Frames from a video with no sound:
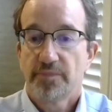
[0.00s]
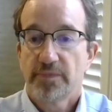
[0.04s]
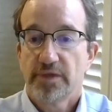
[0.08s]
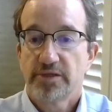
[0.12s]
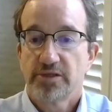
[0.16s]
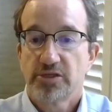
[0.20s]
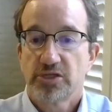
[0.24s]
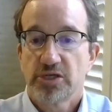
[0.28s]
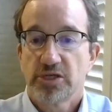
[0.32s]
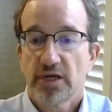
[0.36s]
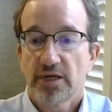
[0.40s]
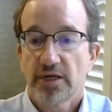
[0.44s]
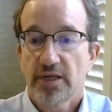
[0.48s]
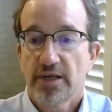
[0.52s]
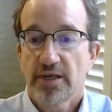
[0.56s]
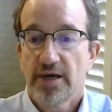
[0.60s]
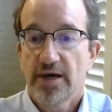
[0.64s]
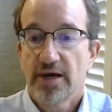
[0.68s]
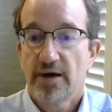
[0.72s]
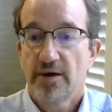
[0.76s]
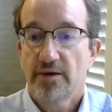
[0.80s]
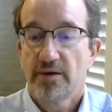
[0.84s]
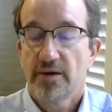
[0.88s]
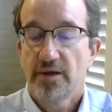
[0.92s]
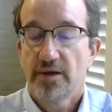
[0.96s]
and check it
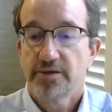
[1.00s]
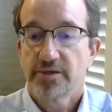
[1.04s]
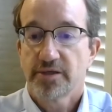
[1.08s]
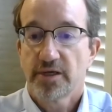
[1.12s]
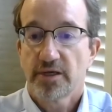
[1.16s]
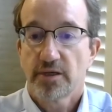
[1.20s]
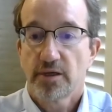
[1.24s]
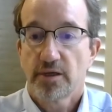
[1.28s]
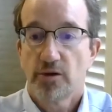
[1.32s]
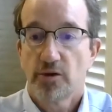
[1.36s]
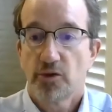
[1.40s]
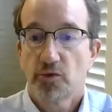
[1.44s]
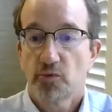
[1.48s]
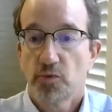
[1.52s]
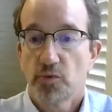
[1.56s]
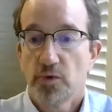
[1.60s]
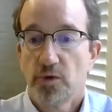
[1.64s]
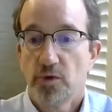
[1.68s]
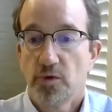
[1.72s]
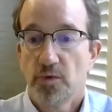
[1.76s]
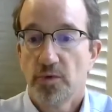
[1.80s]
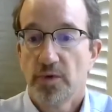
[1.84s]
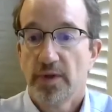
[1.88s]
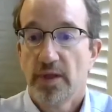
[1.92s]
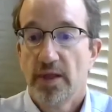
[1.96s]
out as I go
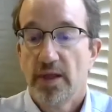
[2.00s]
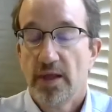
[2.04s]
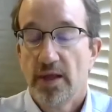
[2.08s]
through.